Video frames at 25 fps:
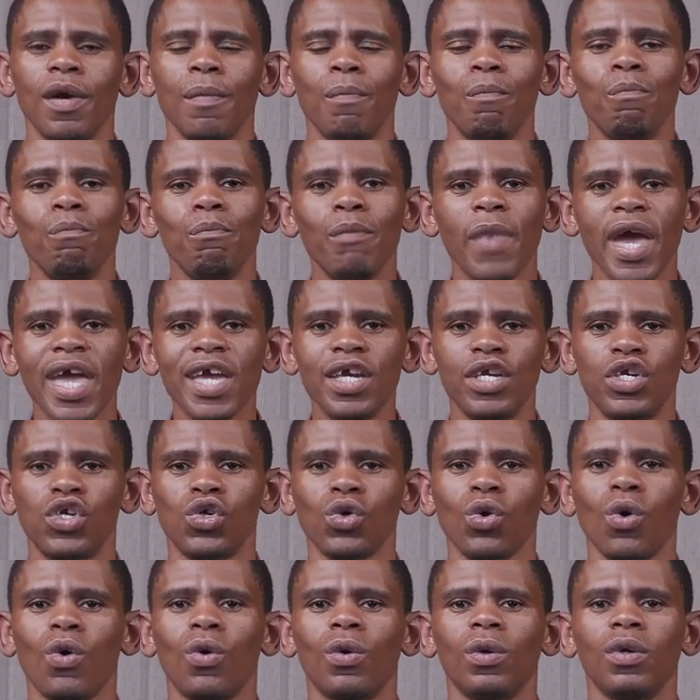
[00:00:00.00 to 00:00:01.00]
Make
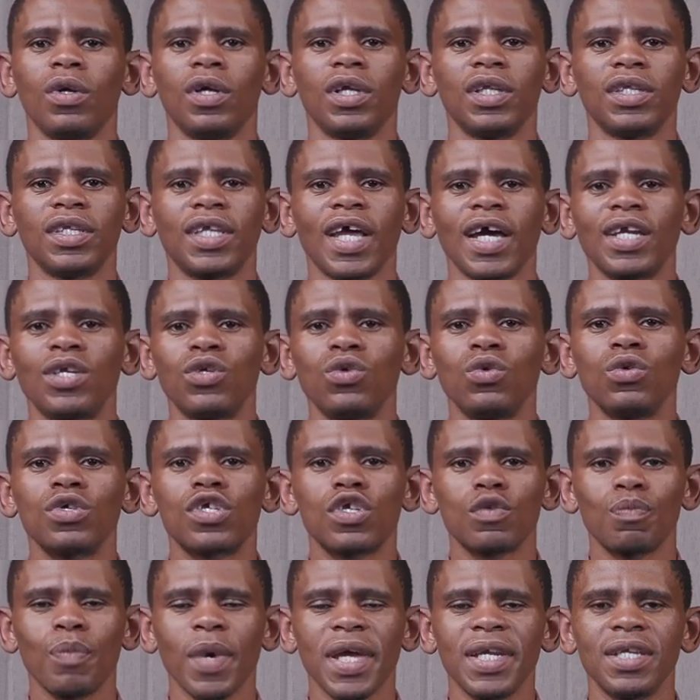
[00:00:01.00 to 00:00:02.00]
sure that you
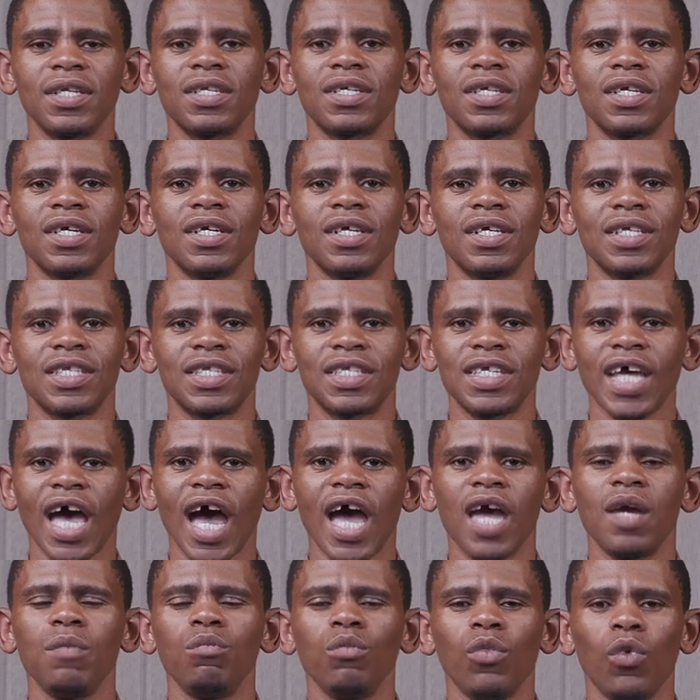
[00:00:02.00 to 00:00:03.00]
spend
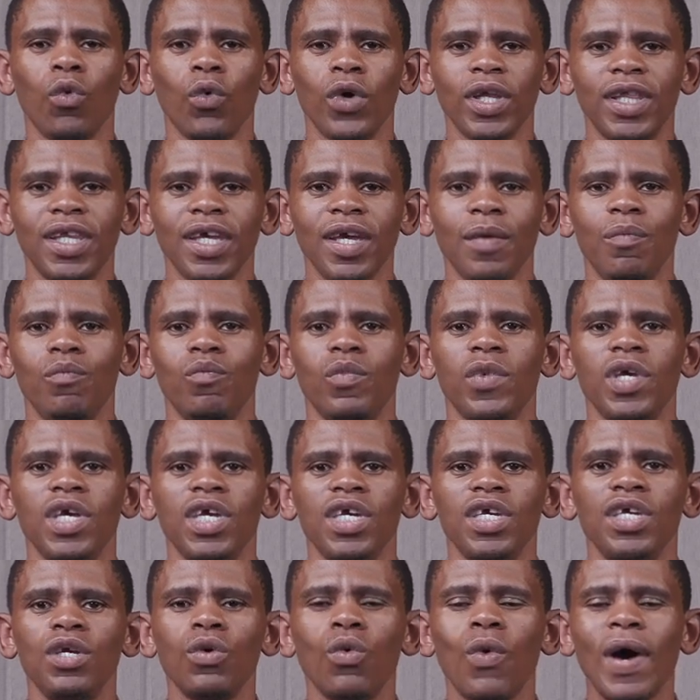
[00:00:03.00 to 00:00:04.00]
time with him.
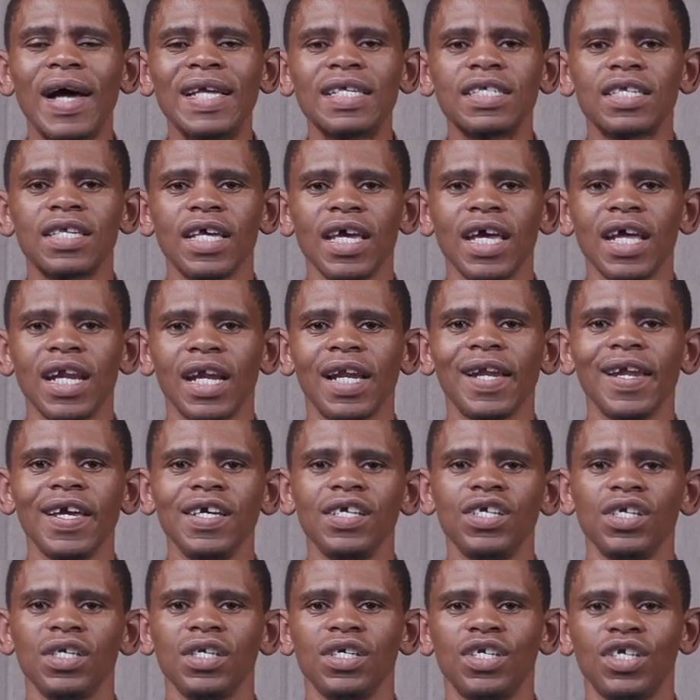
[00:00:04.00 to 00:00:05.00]
He wants a
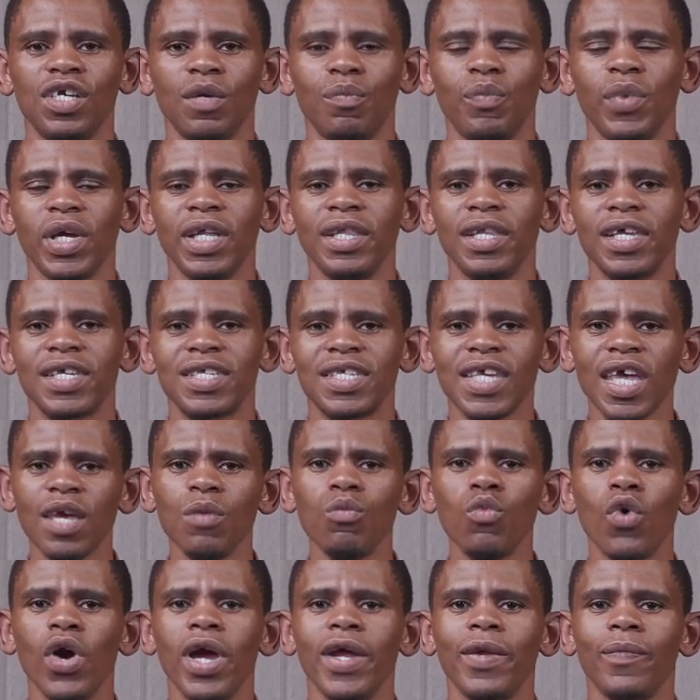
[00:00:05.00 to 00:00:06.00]
relationship in the
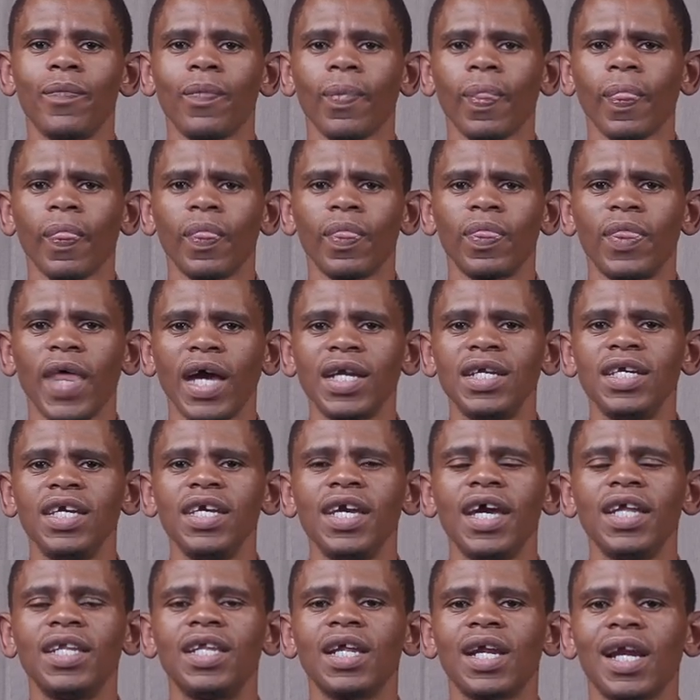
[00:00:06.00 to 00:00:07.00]
same way that he
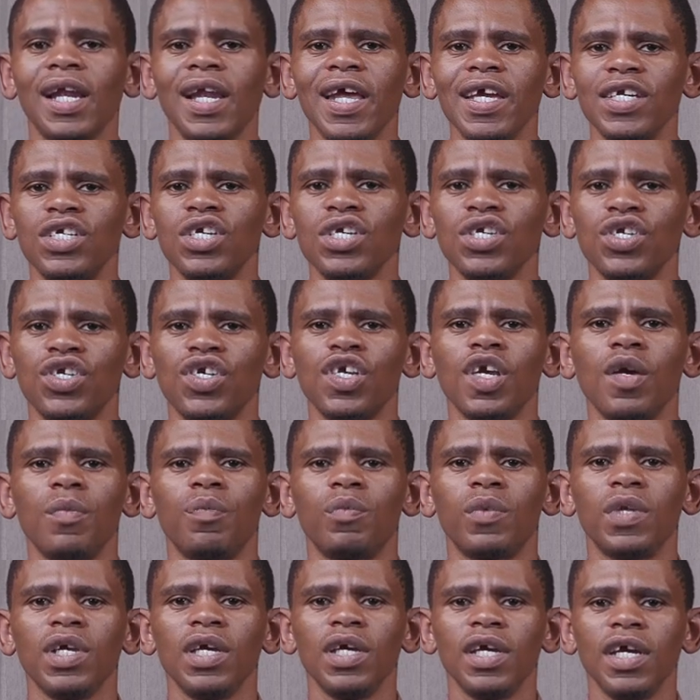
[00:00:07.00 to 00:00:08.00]
had relationship
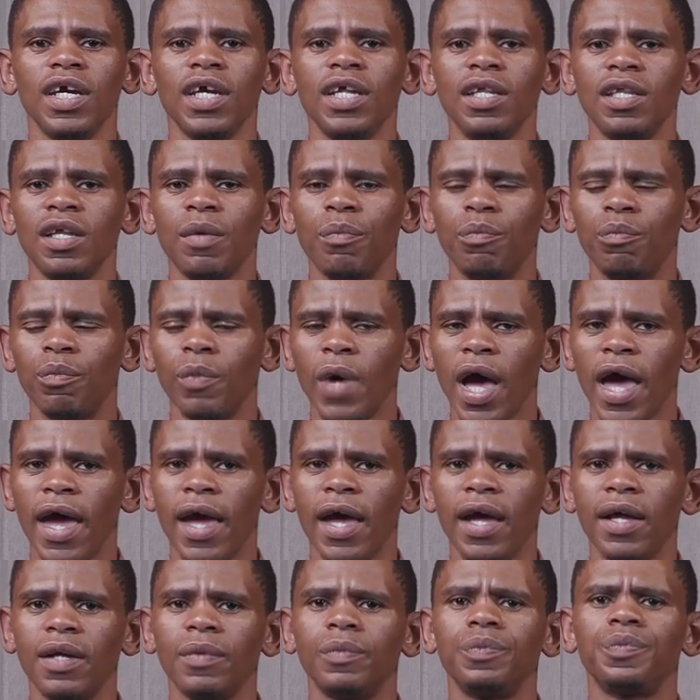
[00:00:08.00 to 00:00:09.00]
in
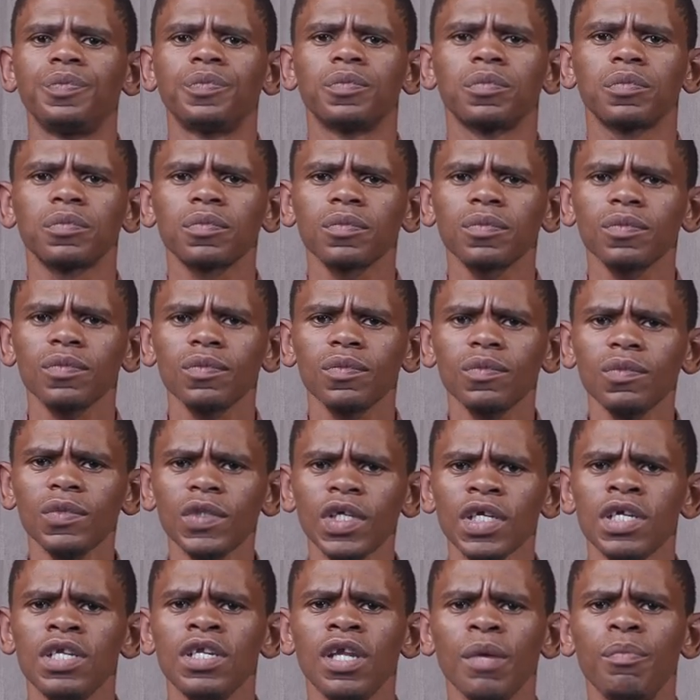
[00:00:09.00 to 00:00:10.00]

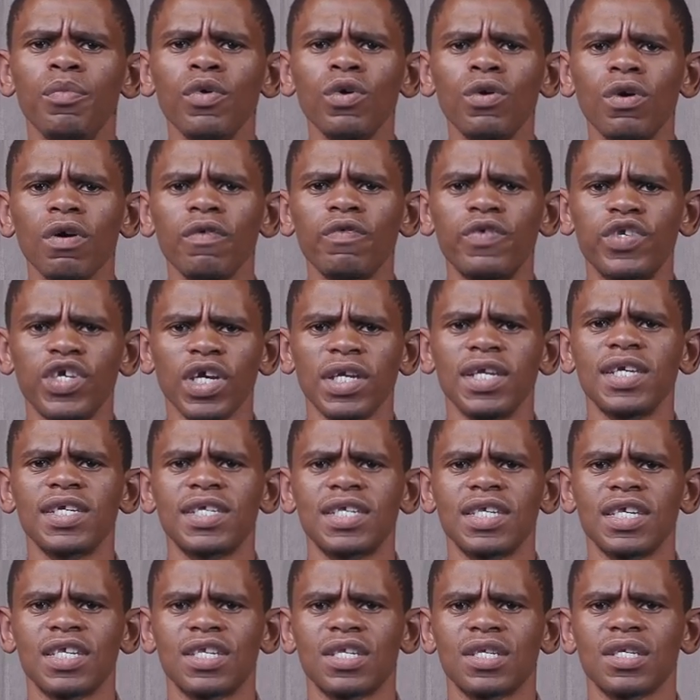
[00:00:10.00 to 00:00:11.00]
the book of
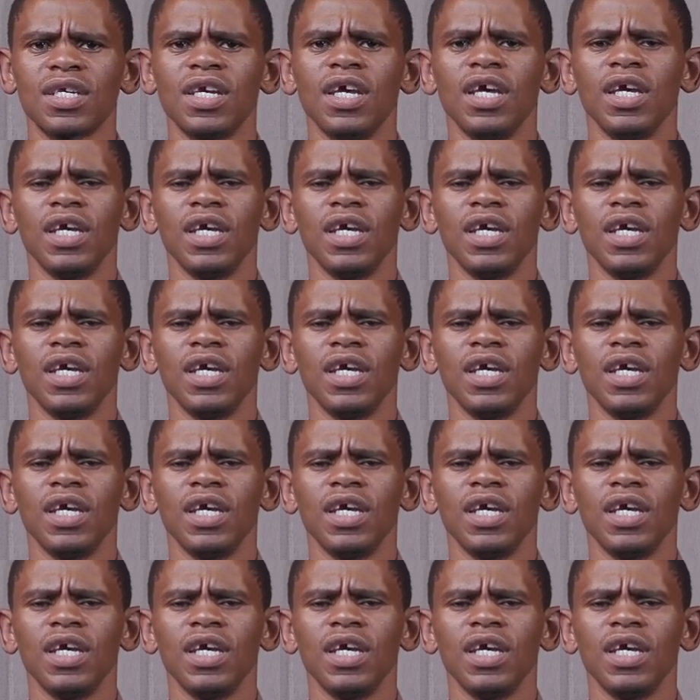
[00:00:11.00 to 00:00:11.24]
Genesis.